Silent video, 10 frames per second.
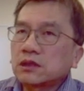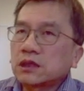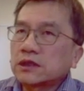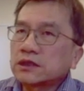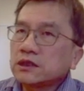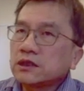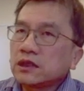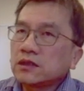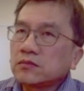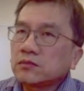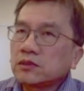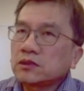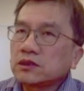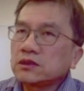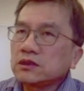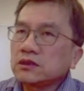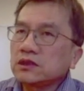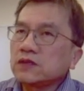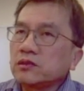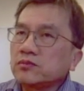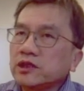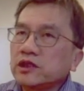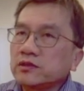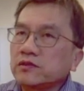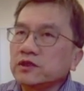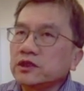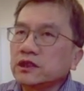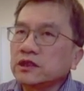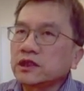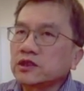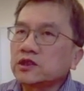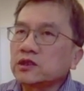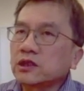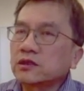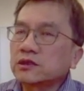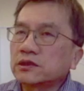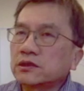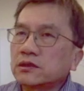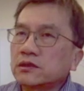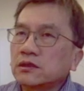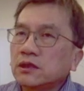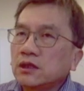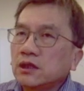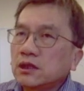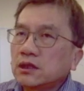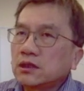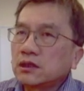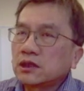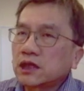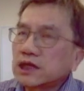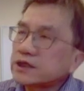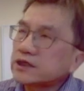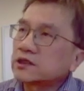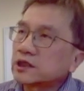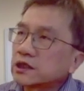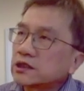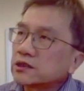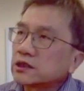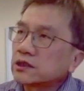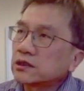I think there will be increasing attention on the classic Chinese